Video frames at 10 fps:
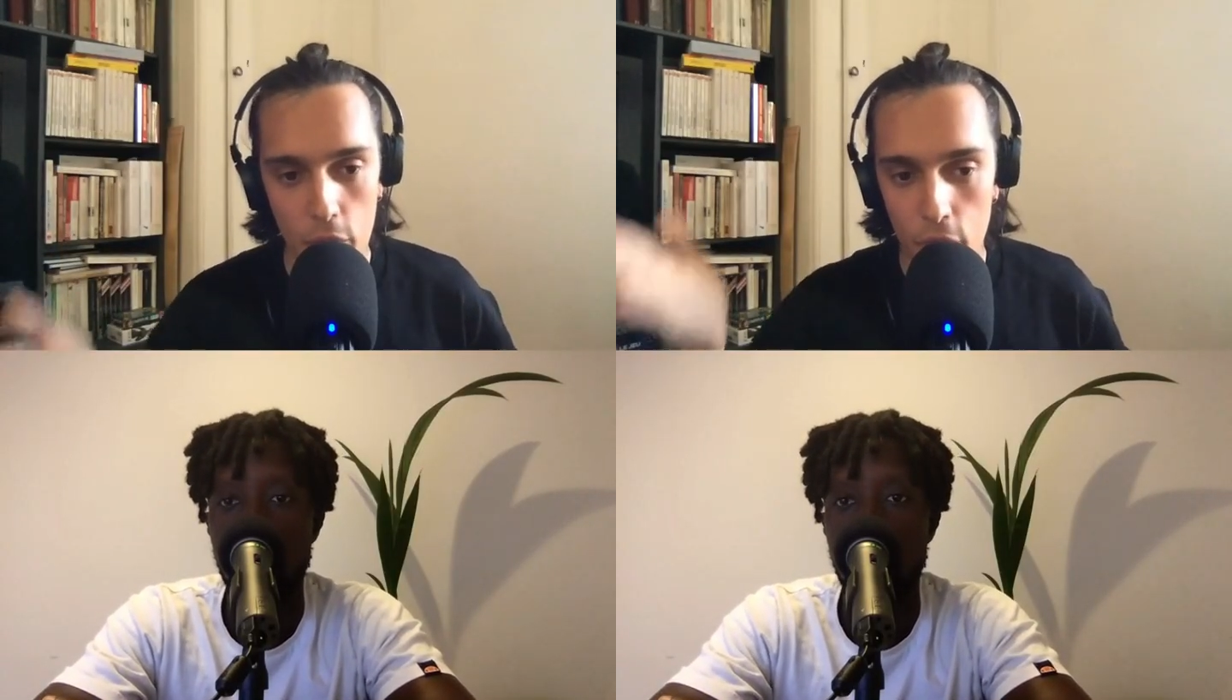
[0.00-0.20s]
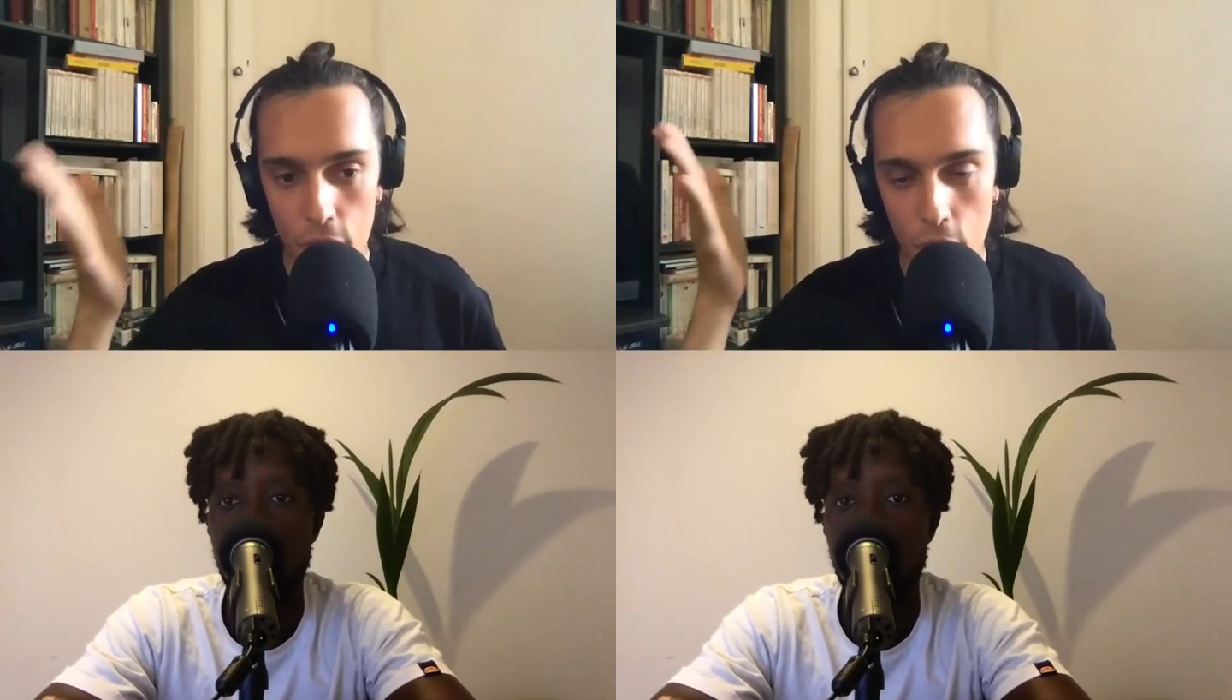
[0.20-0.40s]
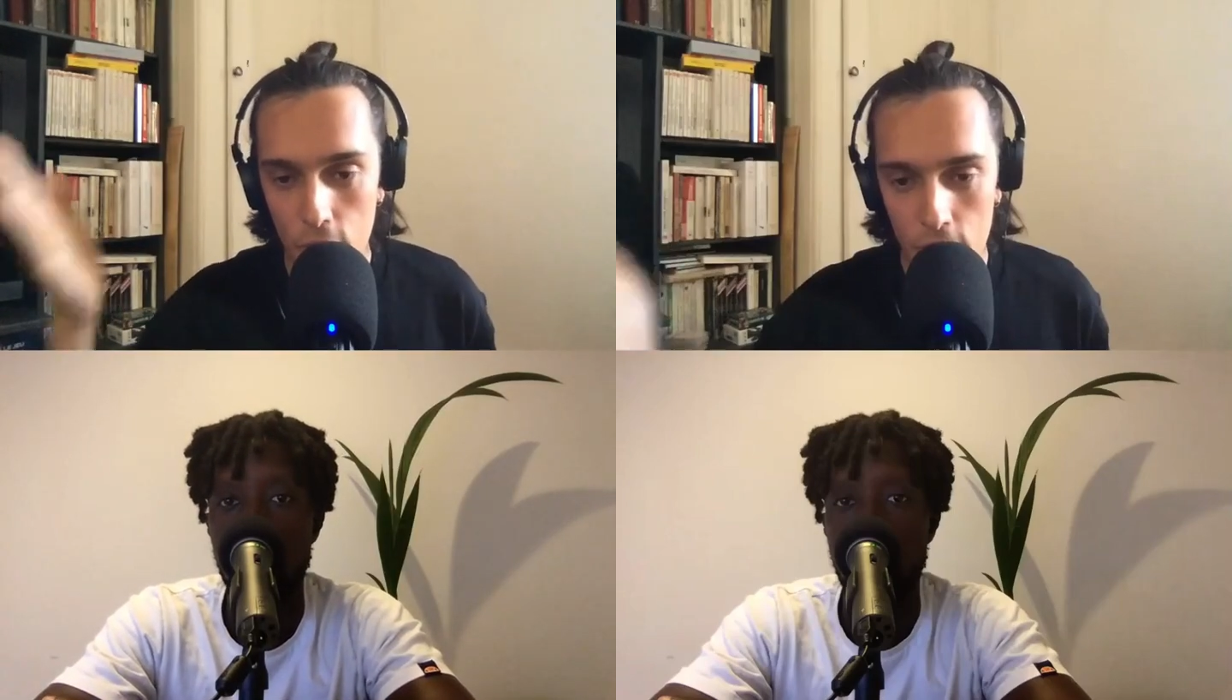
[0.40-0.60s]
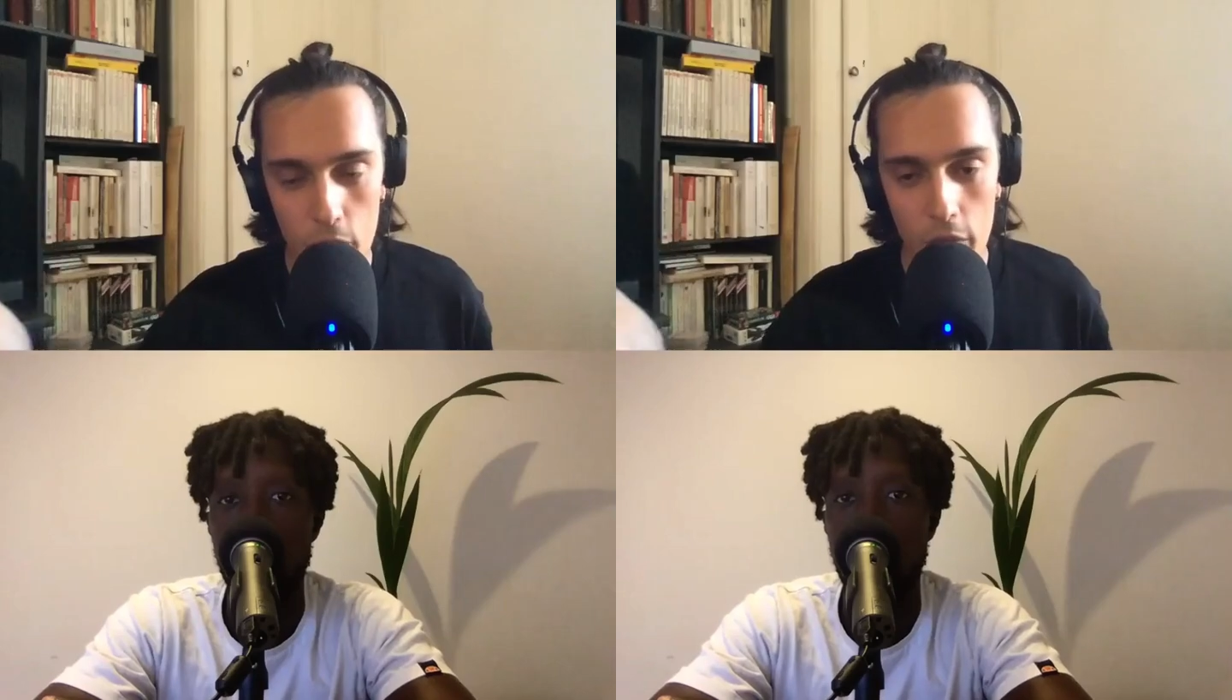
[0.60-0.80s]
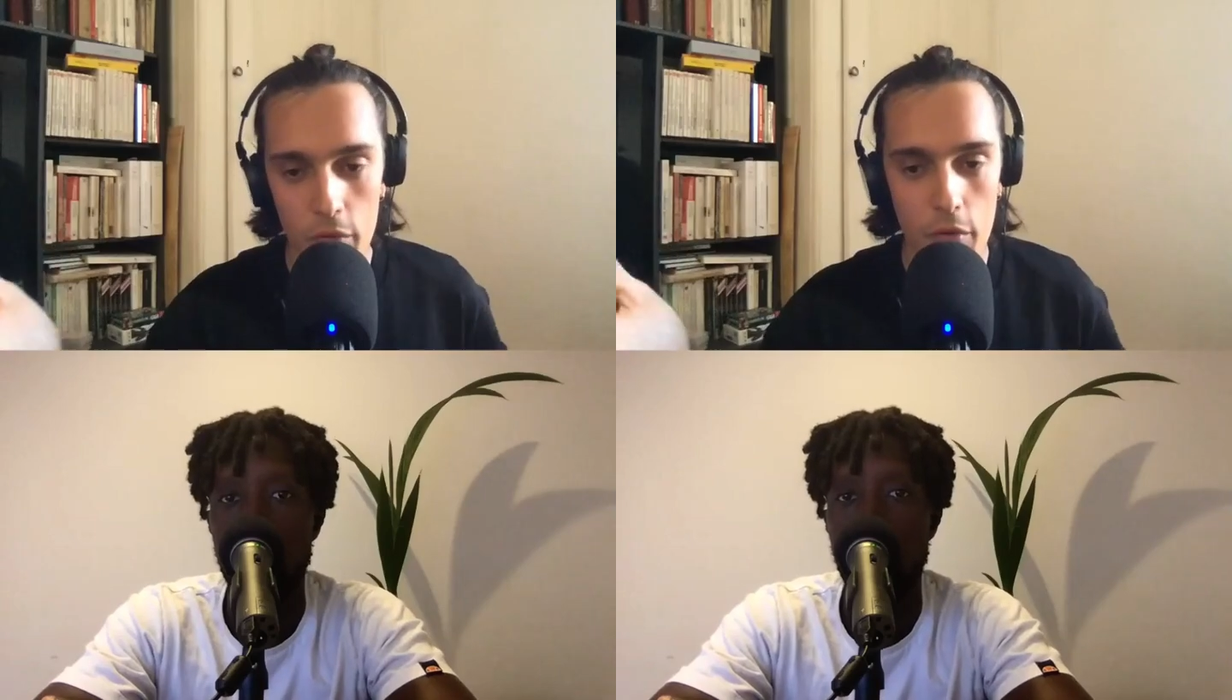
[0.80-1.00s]
So, first, you
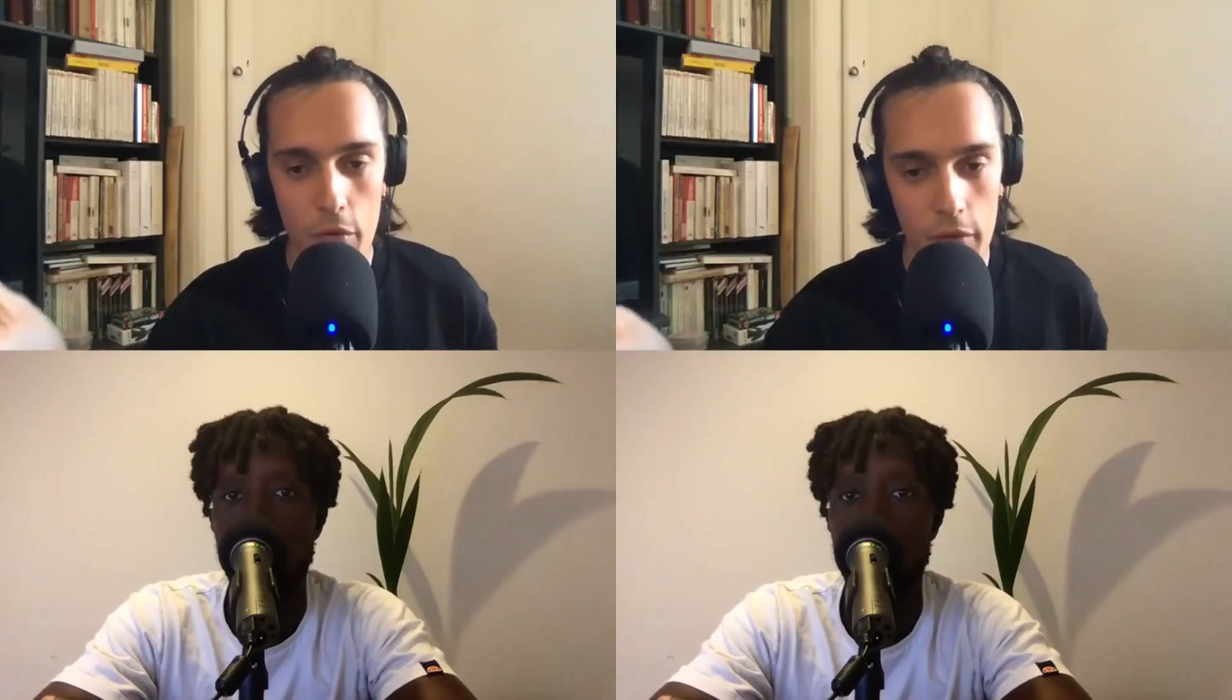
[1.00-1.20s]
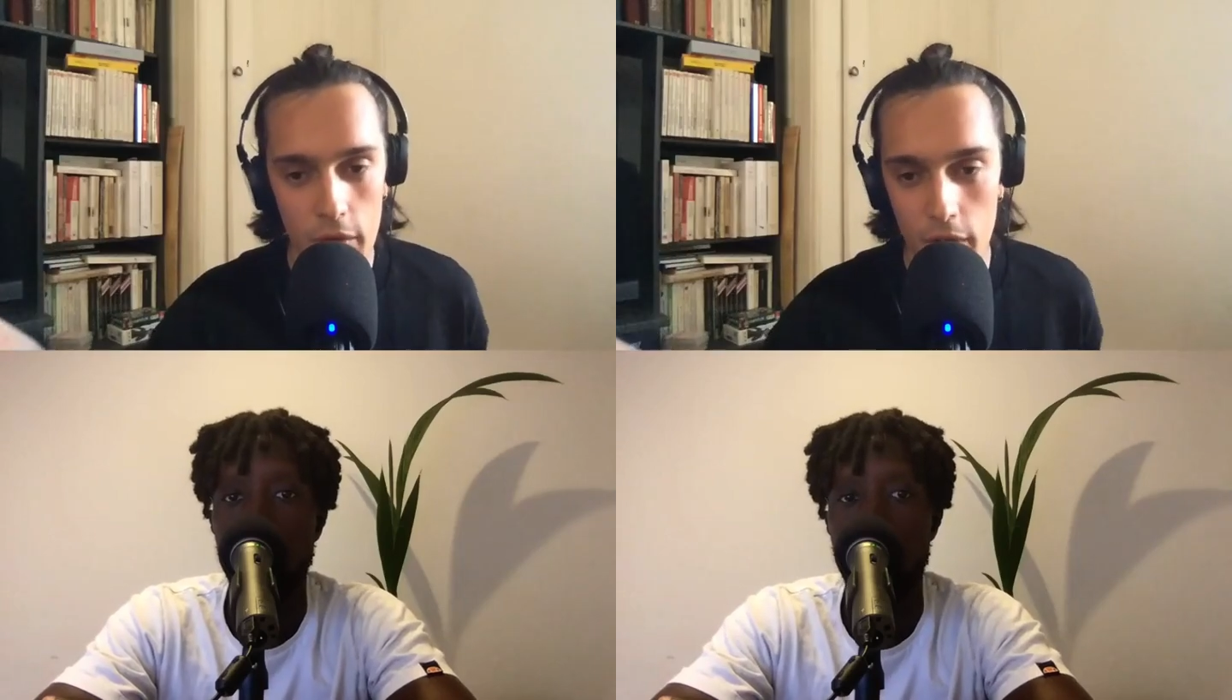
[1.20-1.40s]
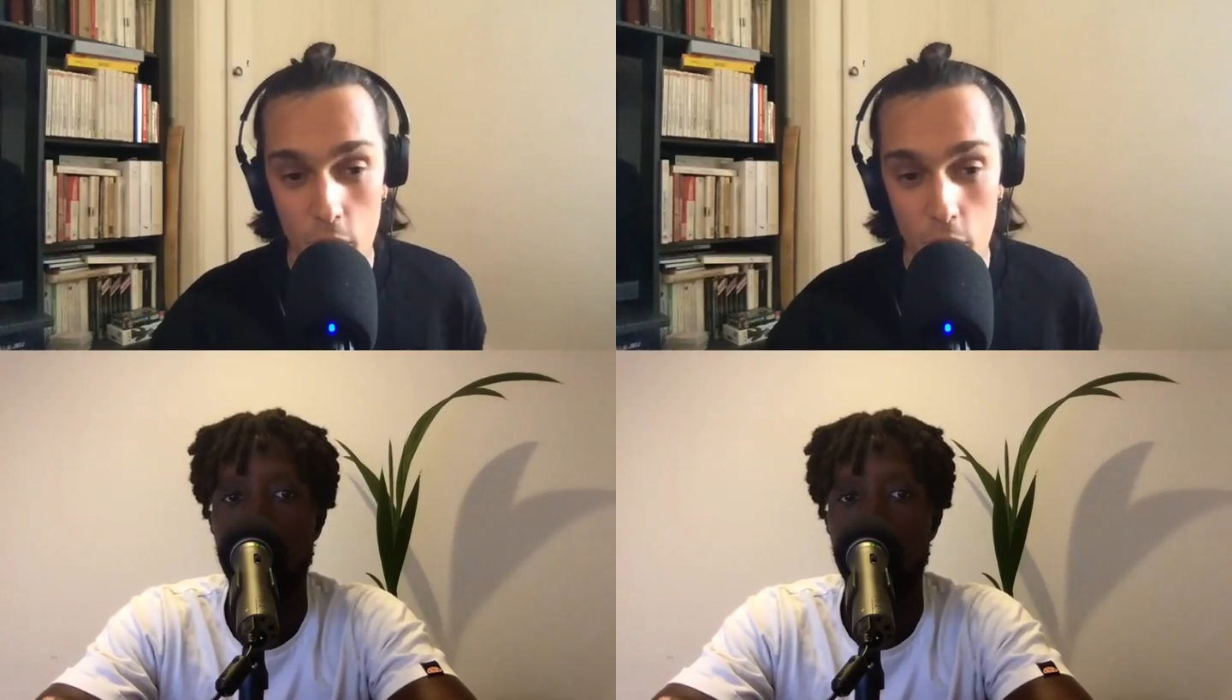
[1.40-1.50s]
want to understand